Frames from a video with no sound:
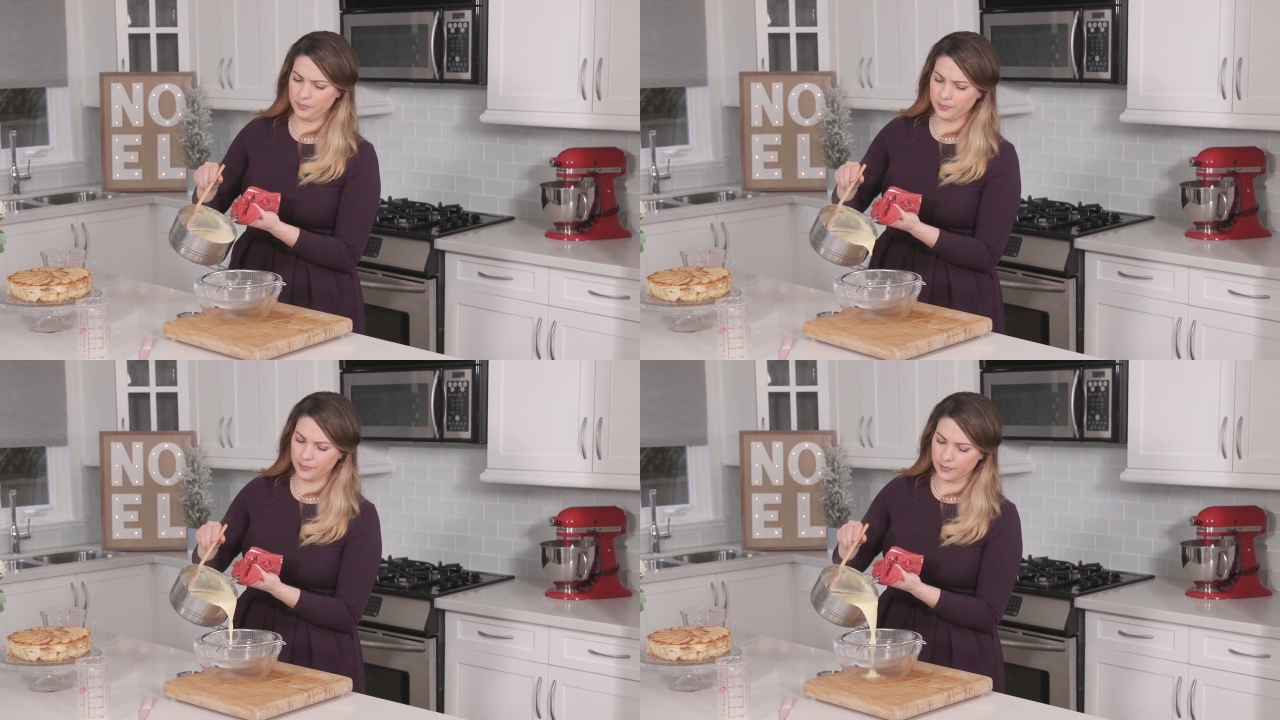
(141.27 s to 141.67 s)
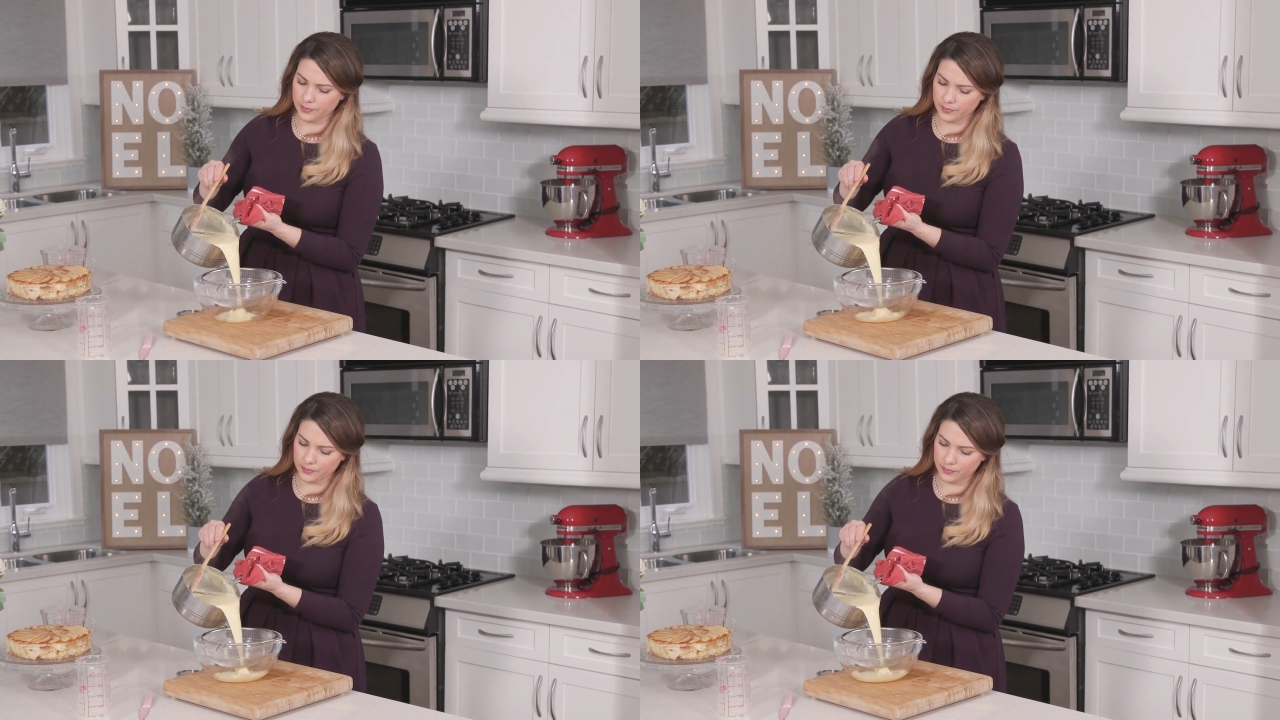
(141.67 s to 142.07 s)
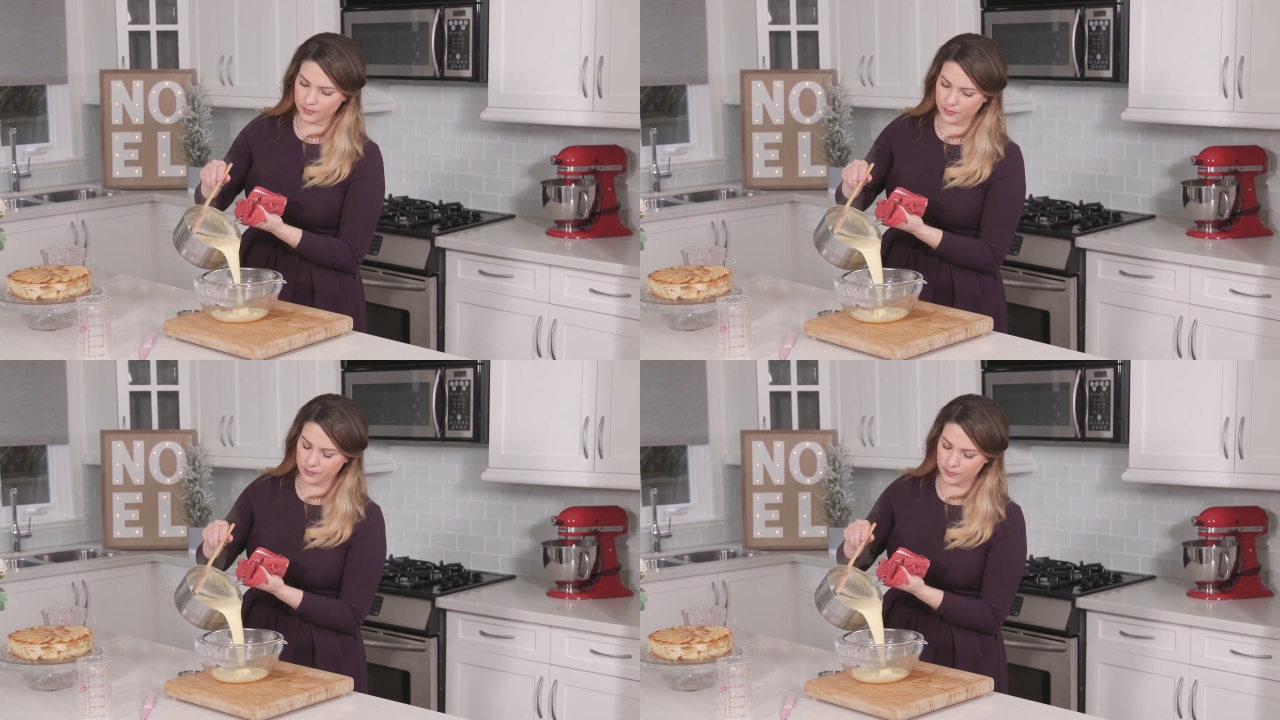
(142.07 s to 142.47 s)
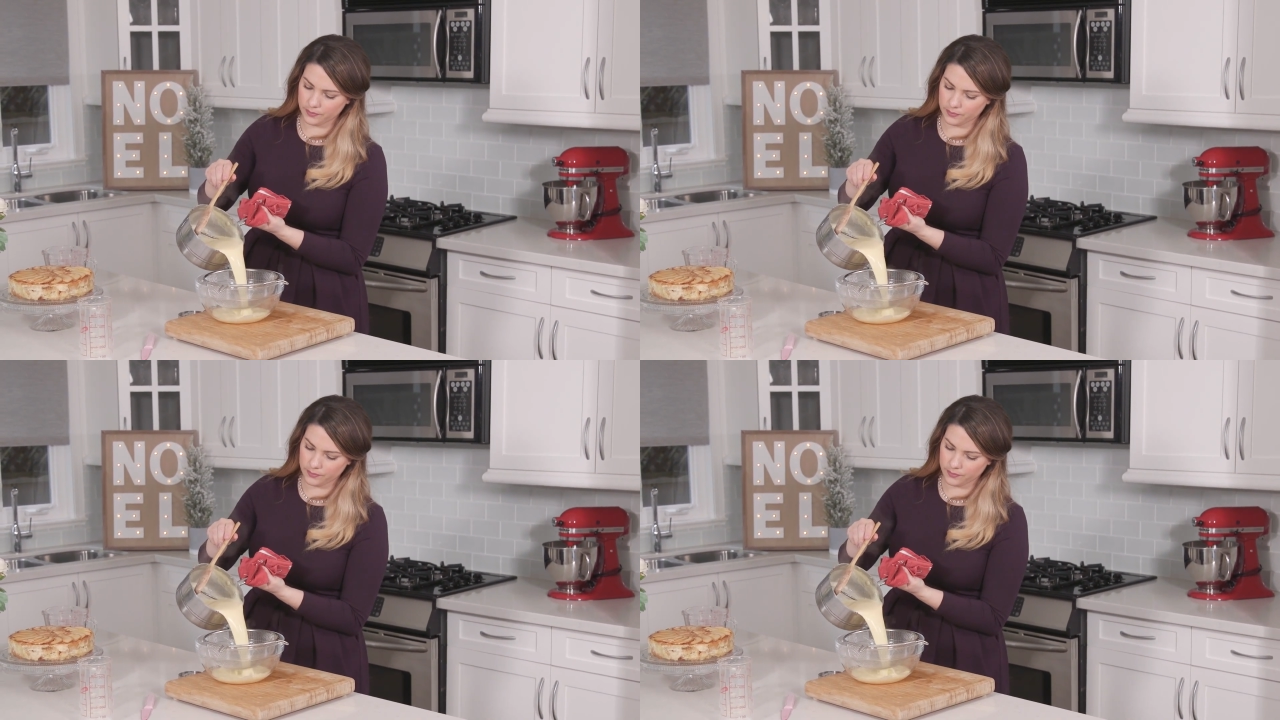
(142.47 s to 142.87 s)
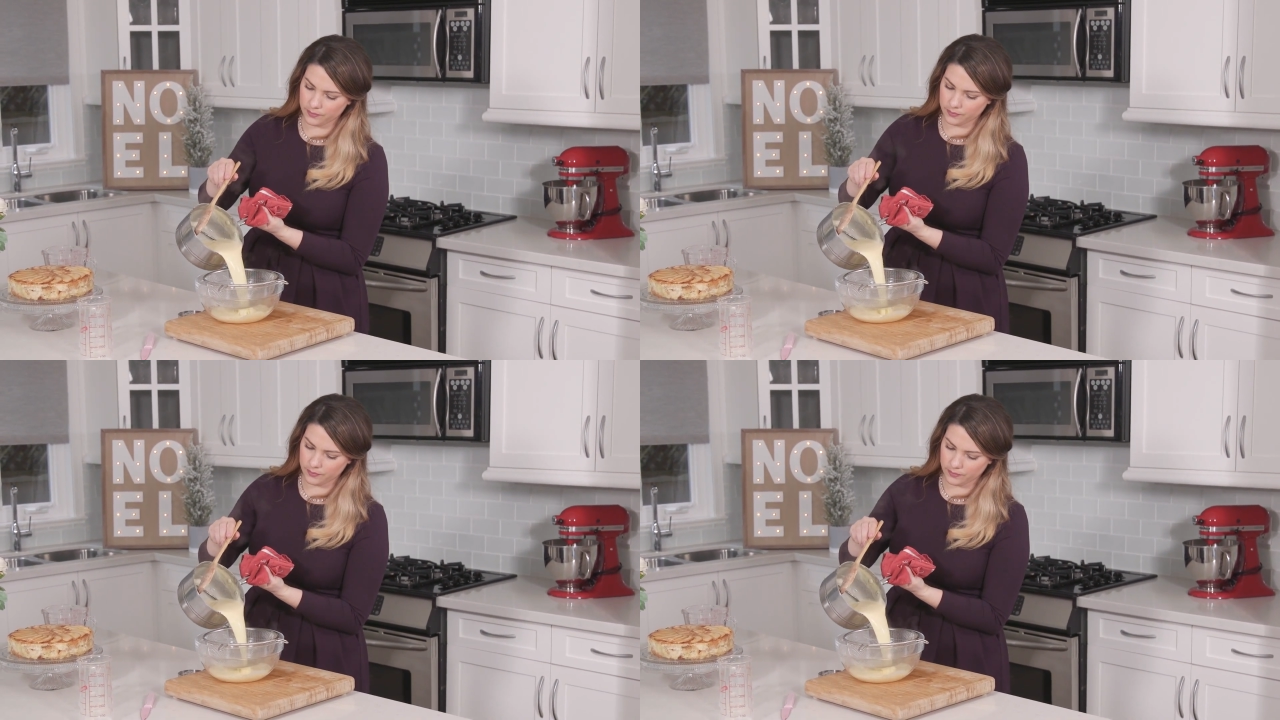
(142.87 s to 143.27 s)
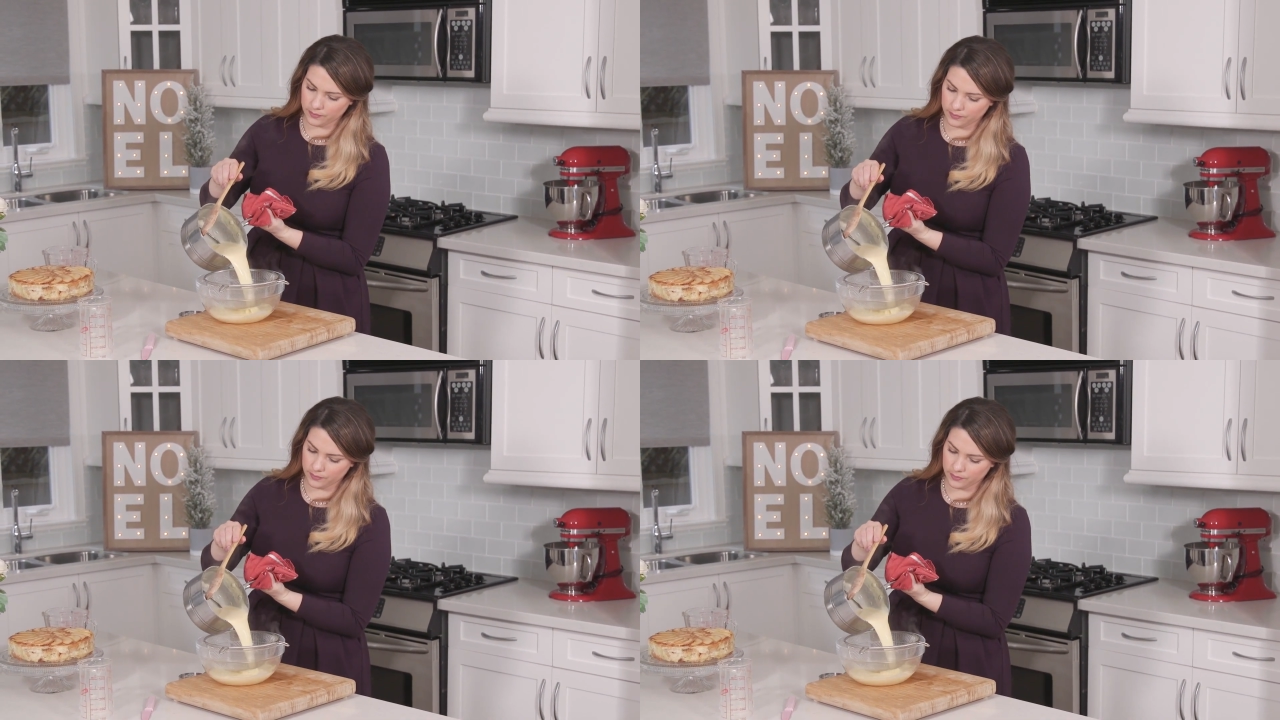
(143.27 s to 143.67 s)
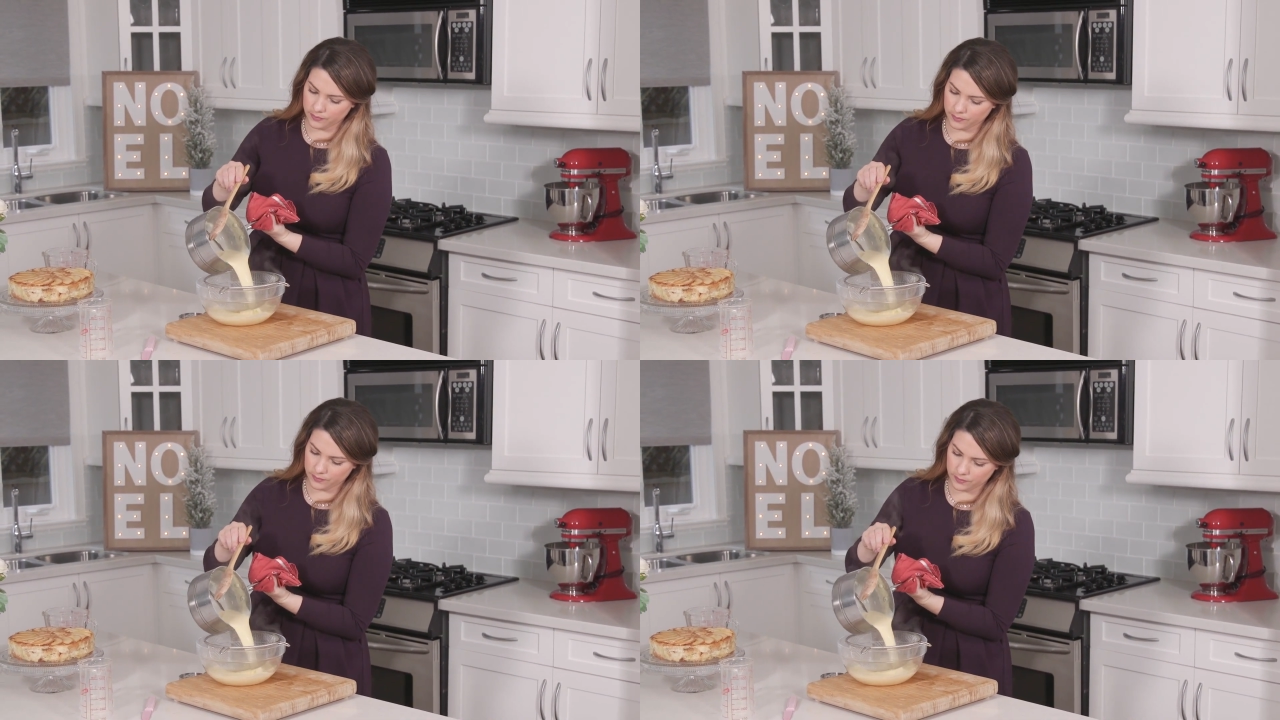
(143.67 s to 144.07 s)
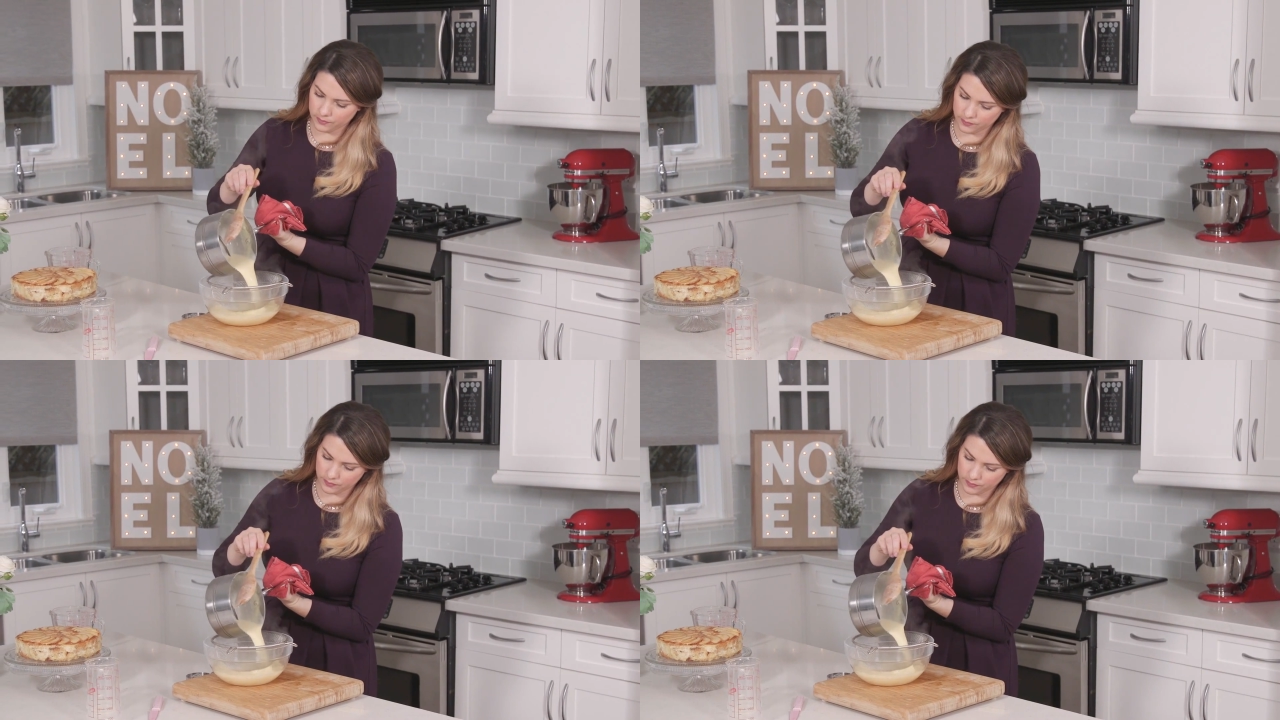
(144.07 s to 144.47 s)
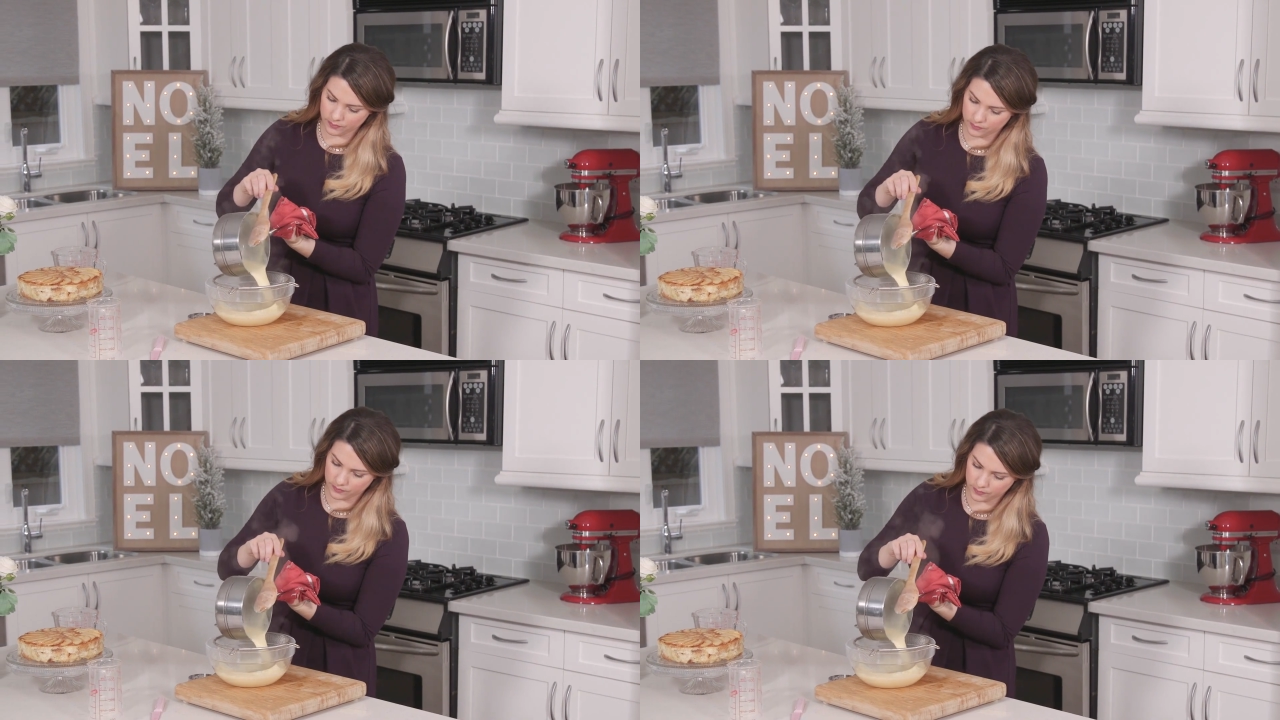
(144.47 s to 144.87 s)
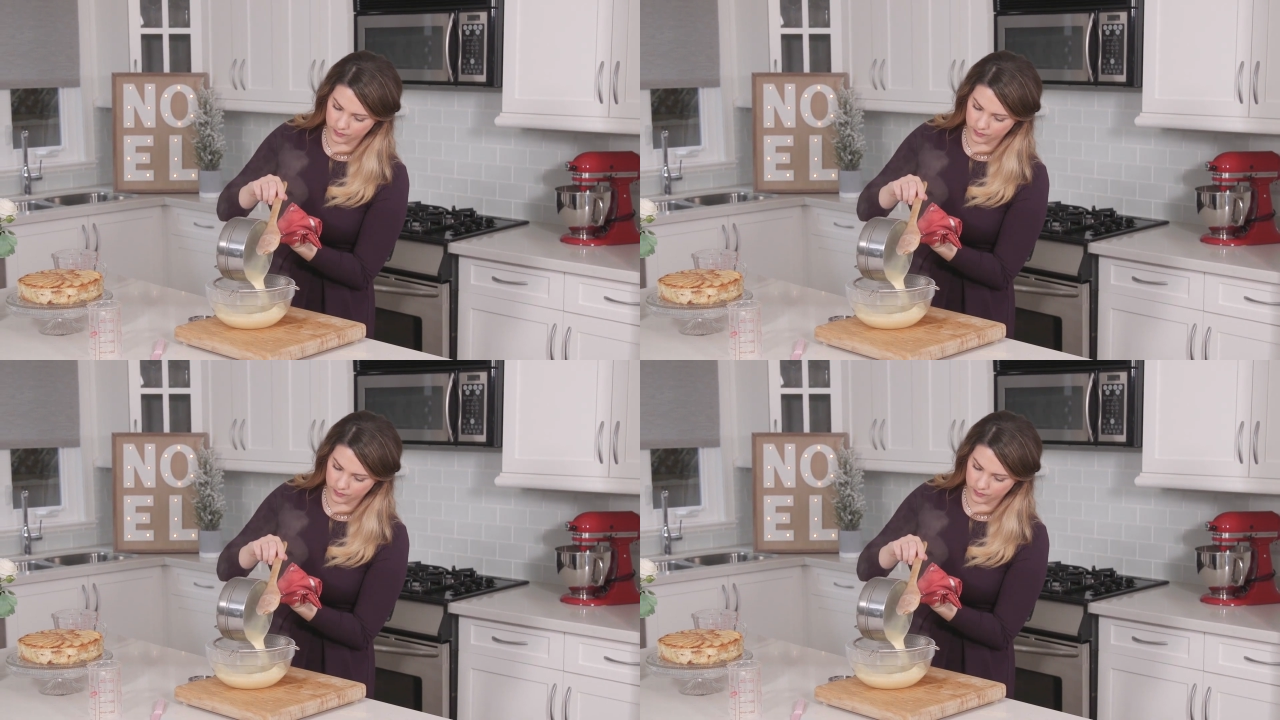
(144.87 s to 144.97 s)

(no one is talking)